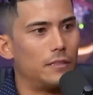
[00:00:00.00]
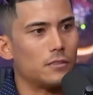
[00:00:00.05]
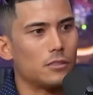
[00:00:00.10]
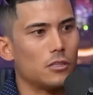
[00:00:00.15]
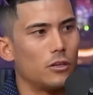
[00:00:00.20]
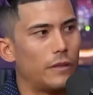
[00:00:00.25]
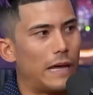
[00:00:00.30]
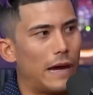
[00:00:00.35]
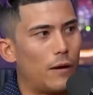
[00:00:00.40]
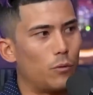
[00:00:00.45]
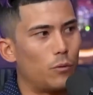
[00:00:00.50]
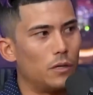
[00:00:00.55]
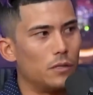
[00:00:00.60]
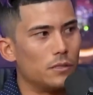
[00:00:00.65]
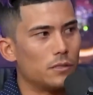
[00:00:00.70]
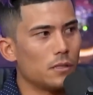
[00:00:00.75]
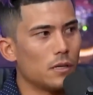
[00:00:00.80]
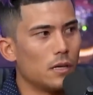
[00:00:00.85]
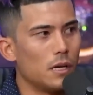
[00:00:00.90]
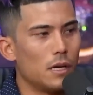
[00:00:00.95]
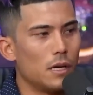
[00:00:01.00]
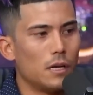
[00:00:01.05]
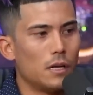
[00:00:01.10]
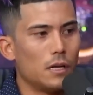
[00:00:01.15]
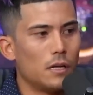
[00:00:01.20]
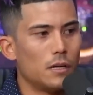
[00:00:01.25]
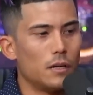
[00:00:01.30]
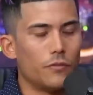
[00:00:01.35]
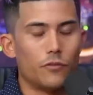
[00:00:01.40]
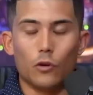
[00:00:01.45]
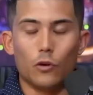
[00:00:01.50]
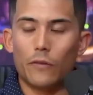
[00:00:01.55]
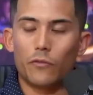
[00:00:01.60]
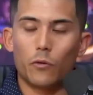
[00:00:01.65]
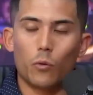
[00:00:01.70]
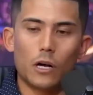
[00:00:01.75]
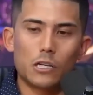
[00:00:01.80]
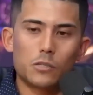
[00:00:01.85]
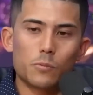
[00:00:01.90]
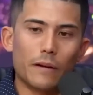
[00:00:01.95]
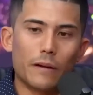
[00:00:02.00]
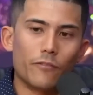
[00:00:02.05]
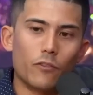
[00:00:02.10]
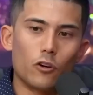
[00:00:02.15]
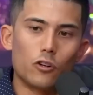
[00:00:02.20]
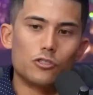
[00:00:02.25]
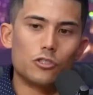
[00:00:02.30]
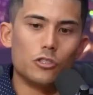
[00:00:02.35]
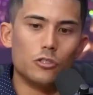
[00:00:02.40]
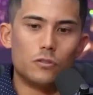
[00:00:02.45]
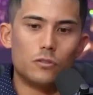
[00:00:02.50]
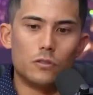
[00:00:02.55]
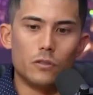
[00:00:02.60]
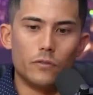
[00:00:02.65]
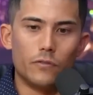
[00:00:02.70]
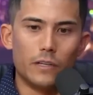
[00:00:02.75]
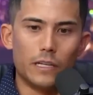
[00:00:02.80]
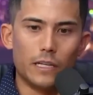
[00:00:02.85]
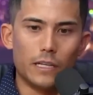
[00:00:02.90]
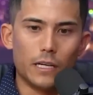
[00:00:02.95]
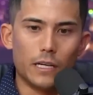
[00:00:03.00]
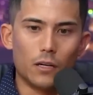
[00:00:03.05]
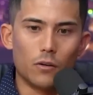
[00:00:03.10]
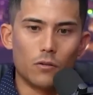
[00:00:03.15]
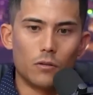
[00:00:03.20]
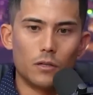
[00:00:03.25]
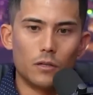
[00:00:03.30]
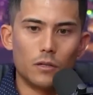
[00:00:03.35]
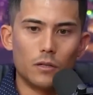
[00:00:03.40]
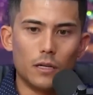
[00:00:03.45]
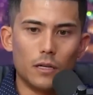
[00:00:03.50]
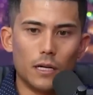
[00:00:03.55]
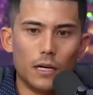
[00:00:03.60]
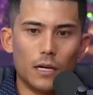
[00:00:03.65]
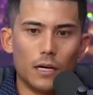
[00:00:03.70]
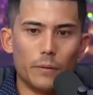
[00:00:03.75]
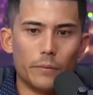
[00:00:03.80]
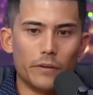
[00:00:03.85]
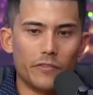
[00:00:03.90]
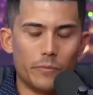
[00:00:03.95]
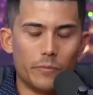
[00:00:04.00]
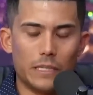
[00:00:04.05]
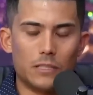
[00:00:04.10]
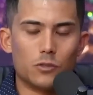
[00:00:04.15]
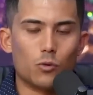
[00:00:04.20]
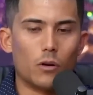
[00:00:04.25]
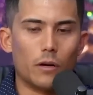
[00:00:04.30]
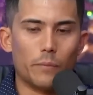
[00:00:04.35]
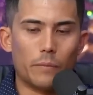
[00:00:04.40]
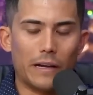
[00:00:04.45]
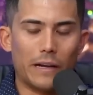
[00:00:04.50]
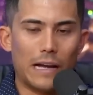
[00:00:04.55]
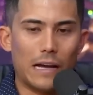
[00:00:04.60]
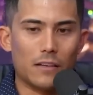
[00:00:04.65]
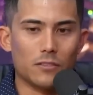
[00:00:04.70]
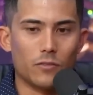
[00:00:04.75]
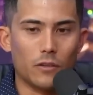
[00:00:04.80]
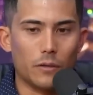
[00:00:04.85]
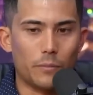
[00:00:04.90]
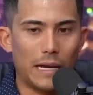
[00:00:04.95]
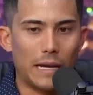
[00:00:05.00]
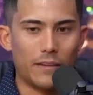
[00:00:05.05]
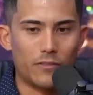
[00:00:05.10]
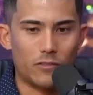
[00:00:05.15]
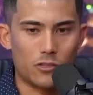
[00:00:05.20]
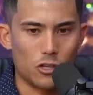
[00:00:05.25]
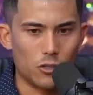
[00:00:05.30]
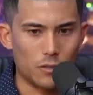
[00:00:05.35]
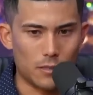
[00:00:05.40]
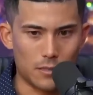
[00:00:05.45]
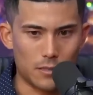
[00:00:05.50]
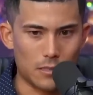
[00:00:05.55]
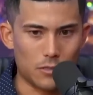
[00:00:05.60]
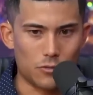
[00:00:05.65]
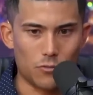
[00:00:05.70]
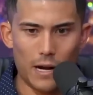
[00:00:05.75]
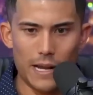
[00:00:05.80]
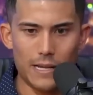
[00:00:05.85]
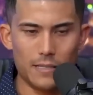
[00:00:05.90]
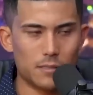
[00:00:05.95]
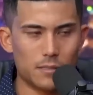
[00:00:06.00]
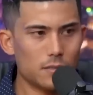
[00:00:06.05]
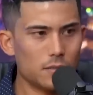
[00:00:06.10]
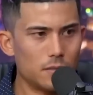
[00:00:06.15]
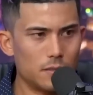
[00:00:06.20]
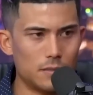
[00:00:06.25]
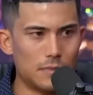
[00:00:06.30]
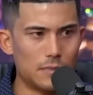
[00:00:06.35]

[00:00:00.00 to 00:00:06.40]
And so that was, if you ever watch my first YouTube video um, of me touring my house flip, I have a shirt that says RAISE